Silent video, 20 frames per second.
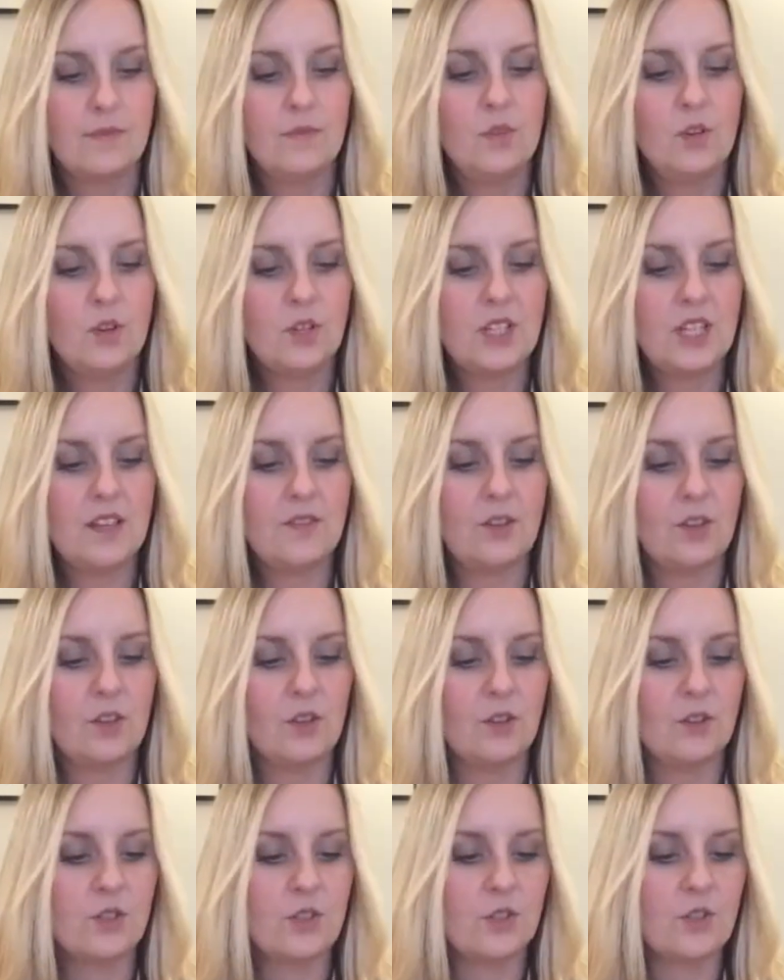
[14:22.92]
Not even
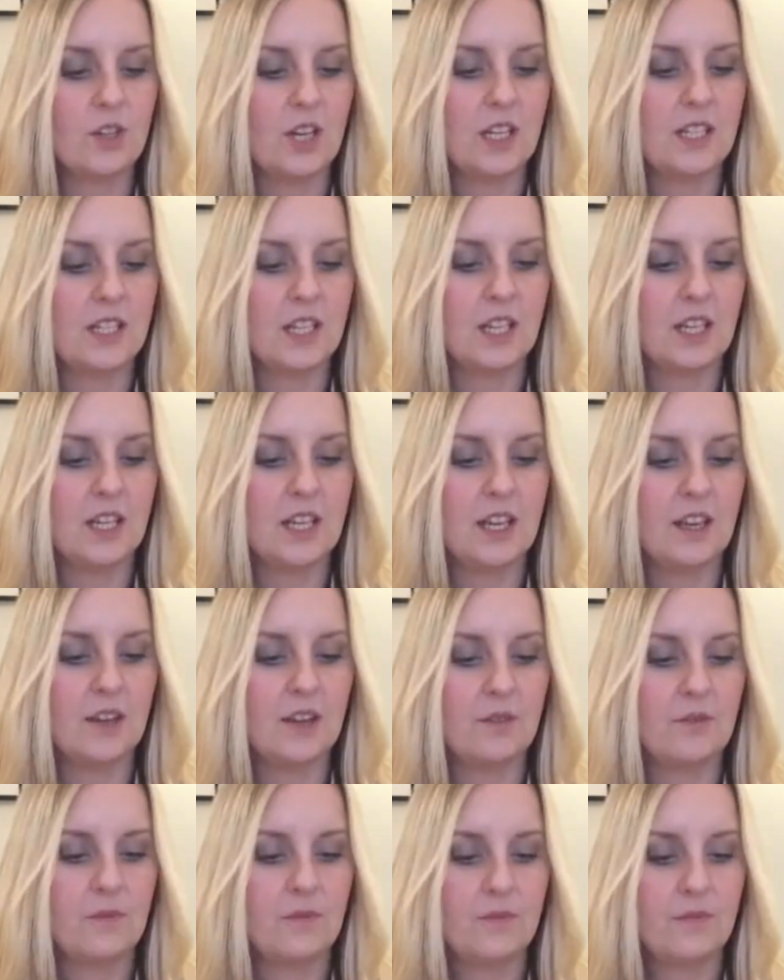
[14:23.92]
concentrating, and
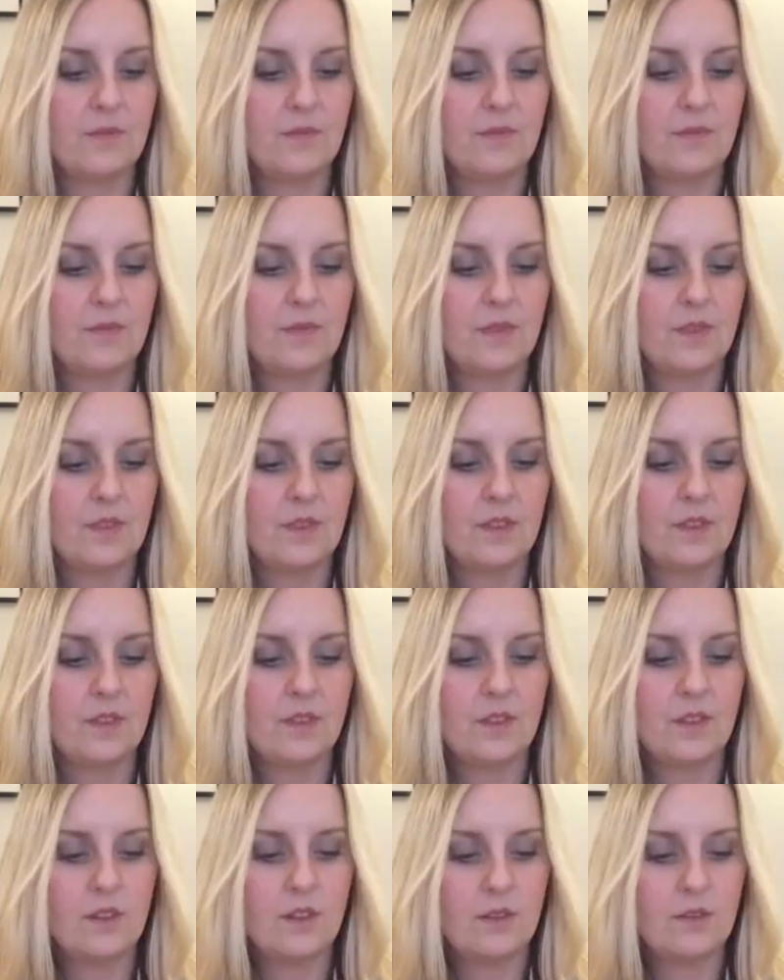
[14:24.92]
now
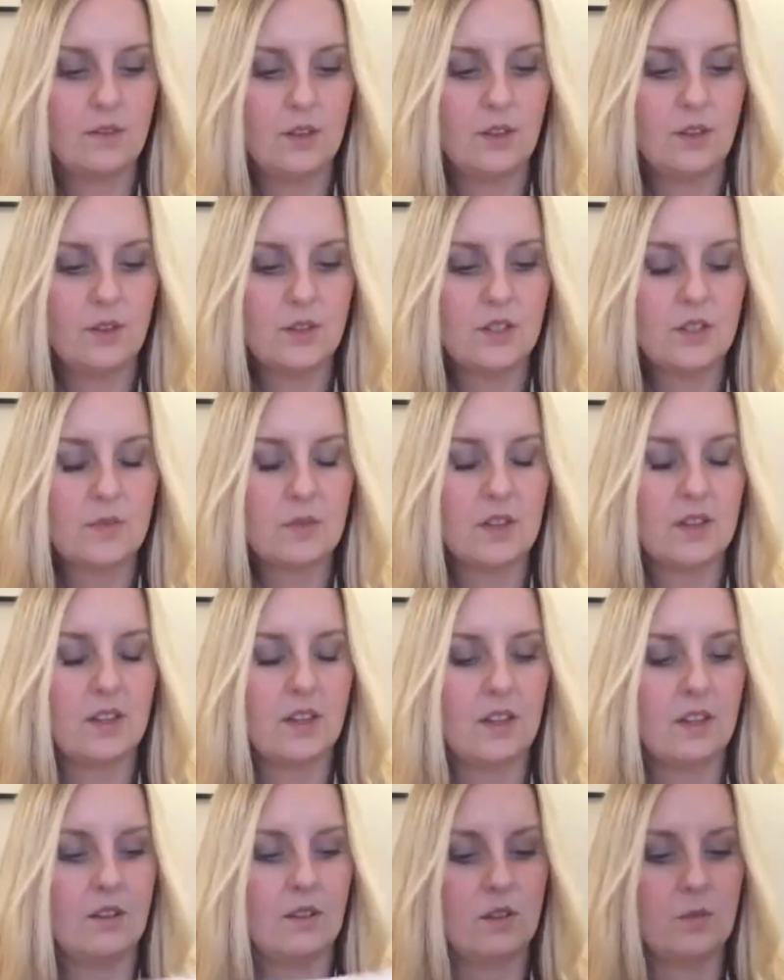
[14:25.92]
I've lost my
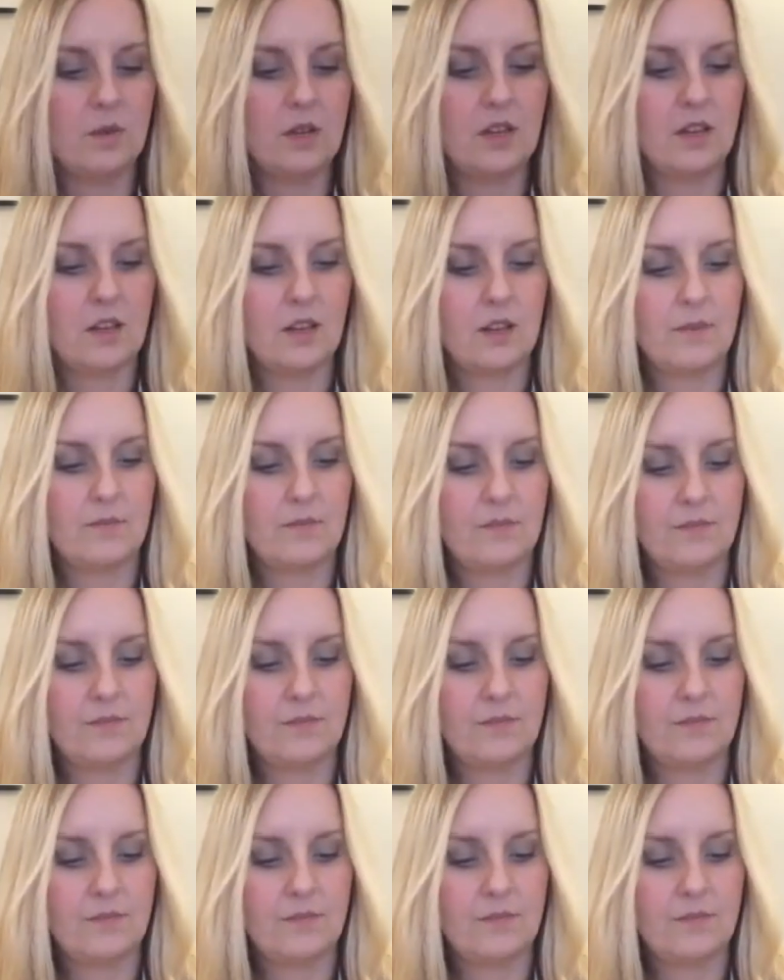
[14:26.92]
thing on the back.